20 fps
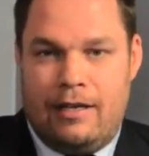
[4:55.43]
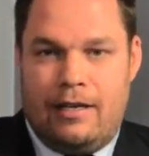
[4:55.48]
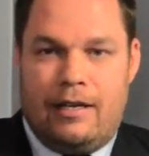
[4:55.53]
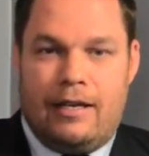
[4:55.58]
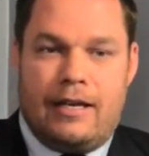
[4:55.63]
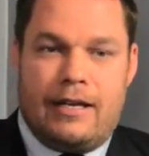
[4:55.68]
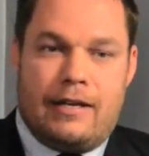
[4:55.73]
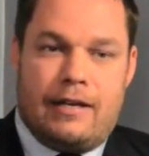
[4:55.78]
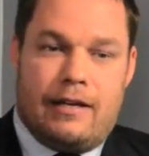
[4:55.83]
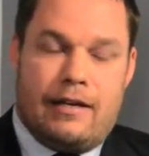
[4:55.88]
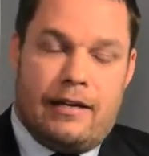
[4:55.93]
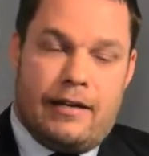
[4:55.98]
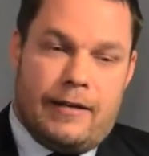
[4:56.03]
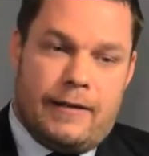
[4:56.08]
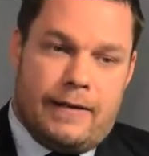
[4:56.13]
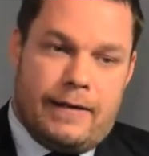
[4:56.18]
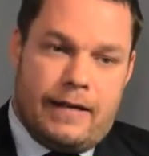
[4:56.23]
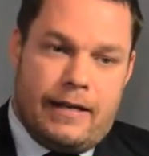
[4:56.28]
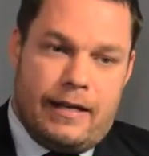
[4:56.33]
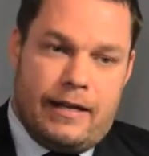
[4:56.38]
uh,
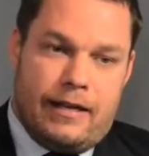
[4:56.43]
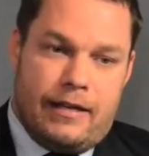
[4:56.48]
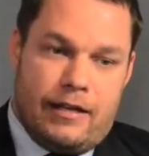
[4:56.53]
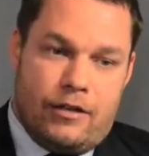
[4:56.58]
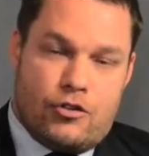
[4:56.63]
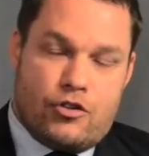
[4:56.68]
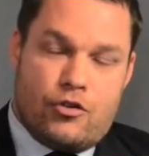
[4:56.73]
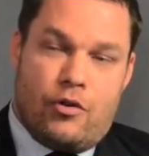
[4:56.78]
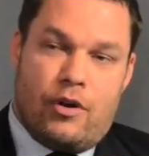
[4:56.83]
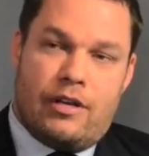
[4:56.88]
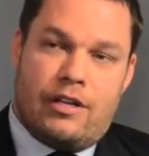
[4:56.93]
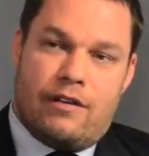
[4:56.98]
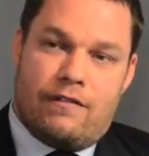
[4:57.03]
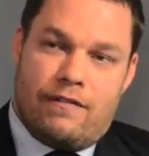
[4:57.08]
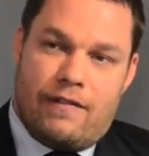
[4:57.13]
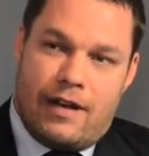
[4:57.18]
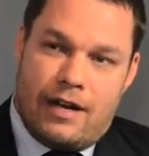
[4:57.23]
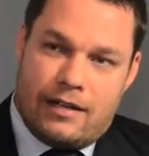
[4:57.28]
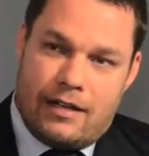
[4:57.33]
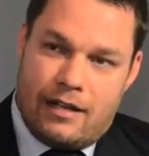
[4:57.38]
and enjoying the
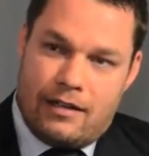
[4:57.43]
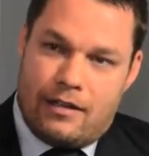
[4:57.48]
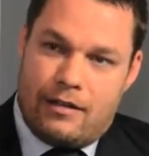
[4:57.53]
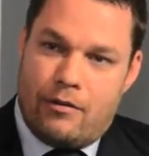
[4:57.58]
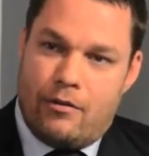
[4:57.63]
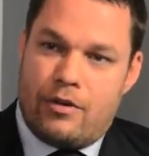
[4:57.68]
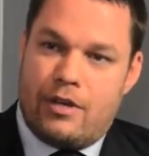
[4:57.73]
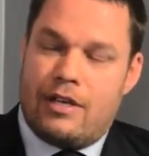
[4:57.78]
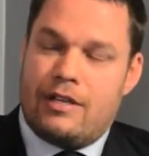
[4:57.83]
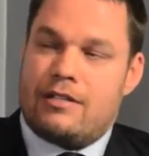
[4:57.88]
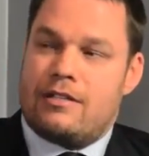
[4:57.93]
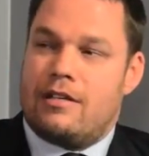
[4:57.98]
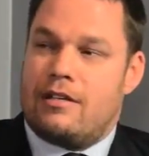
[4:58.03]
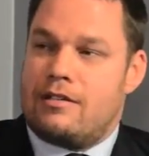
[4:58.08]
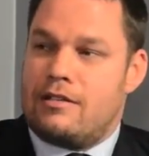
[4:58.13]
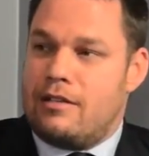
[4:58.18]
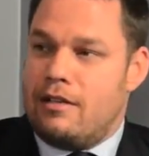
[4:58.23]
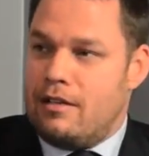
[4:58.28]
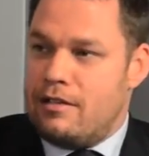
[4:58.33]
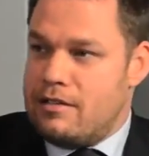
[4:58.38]
fact that, okay, it's,
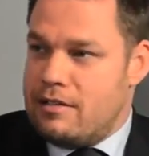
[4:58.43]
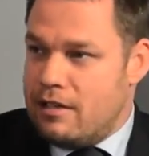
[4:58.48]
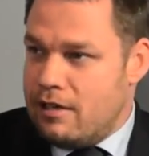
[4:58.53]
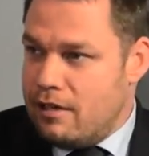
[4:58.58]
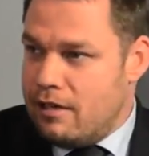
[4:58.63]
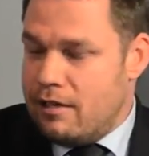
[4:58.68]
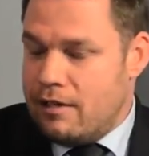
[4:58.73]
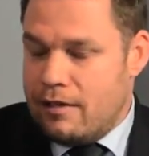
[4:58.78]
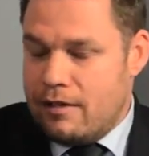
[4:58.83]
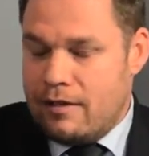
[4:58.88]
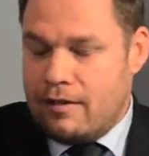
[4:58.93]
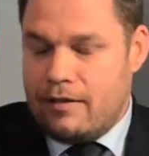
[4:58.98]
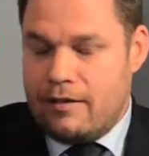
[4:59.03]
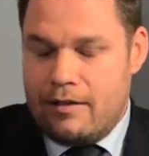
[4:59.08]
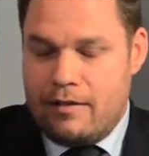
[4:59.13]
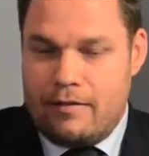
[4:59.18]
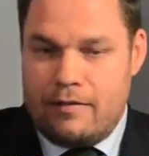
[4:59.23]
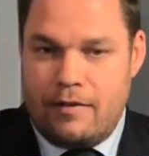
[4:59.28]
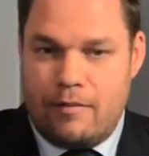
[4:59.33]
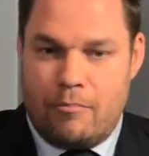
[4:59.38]
it's still a, sta
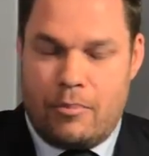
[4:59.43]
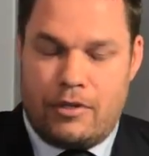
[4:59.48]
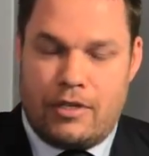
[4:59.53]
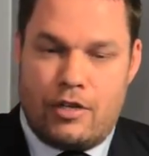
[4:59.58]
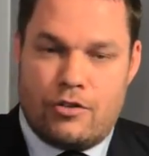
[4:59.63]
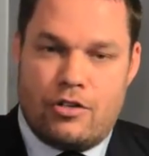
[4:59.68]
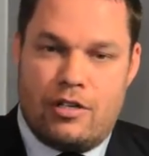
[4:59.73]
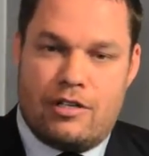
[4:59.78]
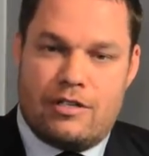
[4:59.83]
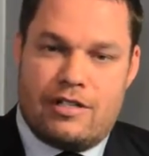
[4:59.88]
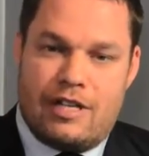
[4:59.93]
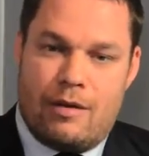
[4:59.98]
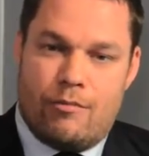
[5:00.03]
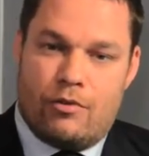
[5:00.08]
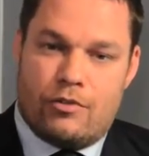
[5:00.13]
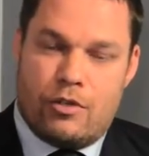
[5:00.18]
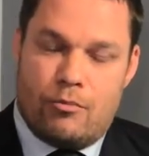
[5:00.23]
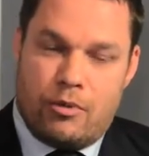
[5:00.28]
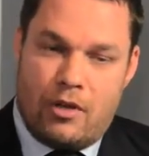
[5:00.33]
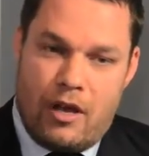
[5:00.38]
uh, a potentially
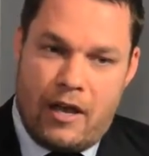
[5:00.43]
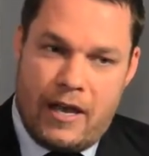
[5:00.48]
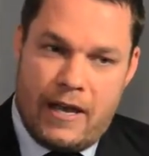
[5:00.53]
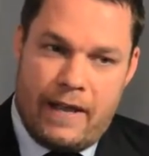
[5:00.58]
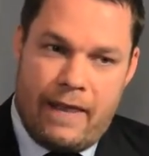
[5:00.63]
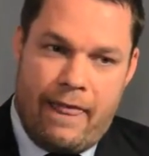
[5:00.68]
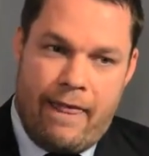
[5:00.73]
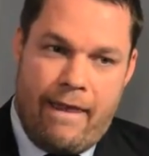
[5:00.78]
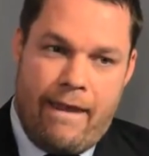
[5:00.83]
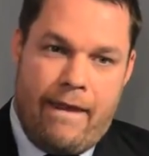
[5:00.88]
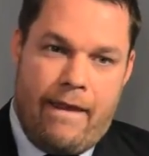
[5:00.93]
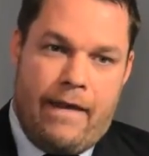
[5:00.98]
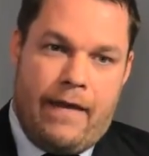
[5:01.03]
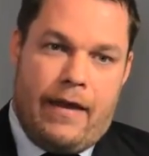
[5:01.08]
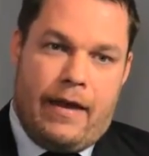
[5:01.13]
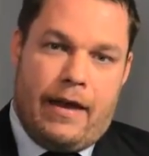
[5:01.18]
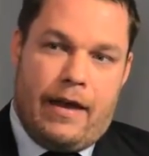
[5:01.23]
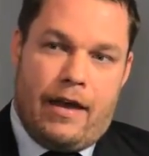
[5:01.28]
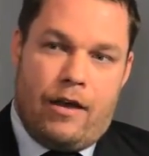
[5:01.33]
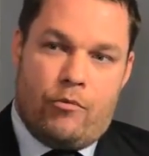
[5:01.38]
stable supply.
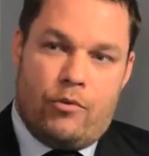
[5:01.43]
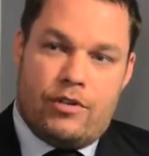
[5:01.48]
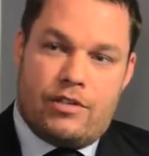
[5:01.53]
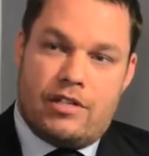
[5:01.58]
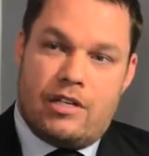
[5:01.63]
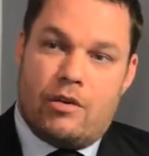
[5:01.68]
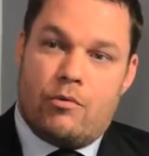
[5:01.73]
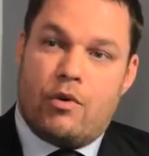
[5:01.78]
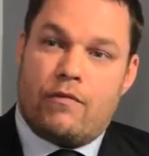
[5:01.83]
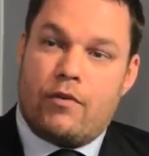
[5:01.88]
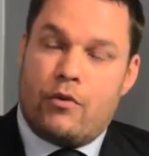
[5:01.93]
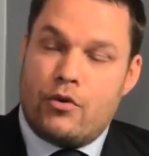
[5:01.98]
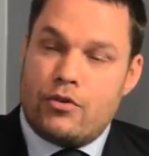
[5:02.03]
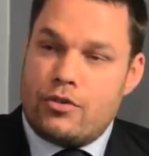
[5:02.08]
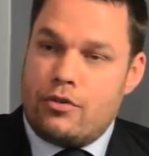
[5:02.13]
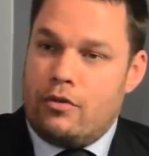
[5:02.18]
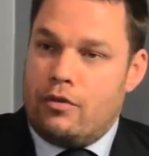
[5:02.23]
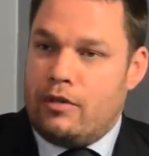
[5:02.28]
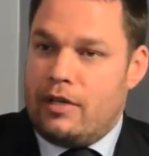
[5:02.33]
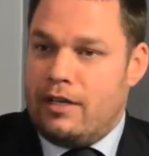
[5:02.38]
Uh, we see a
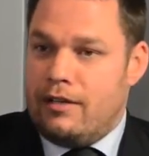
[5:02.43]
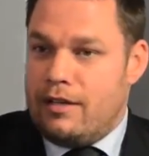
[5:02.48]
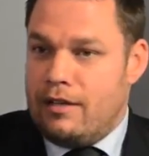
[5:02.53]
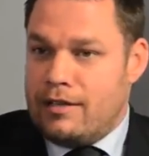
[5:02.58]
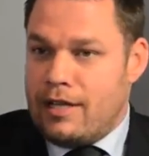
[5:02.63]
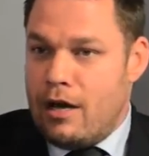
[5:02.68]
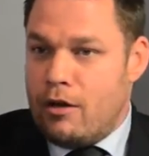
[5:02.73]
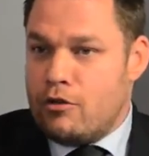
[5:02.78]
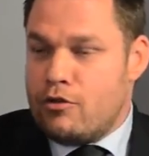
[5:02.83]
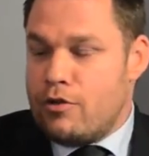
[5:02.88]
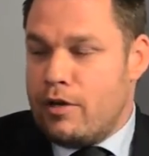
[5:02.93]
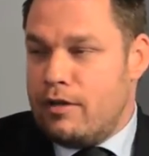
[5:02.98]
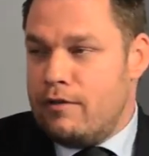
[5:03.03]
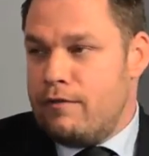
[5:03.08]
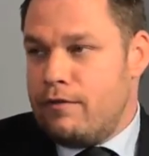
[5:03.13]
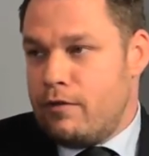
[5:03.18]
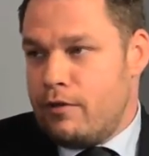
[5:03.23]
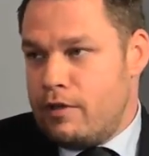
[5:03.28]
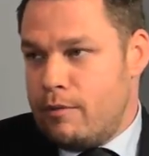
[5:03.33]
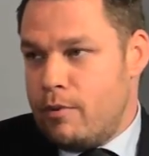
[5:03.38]
reversal in the
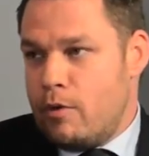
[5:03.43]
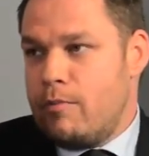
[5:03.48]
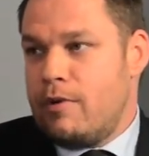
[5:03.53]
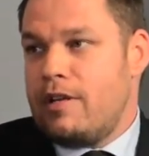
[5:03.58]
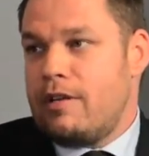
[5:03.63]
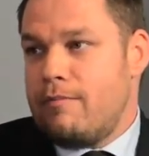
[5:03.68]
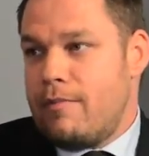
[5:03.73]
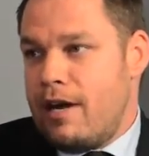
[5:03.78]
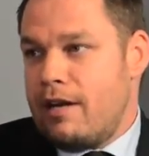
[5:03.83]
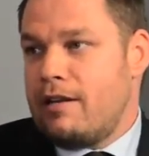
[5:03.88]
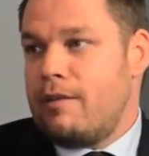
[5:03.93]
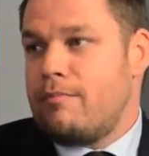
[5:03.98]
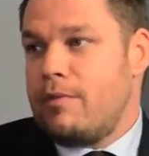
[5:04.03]
downtrend for the permitted magnet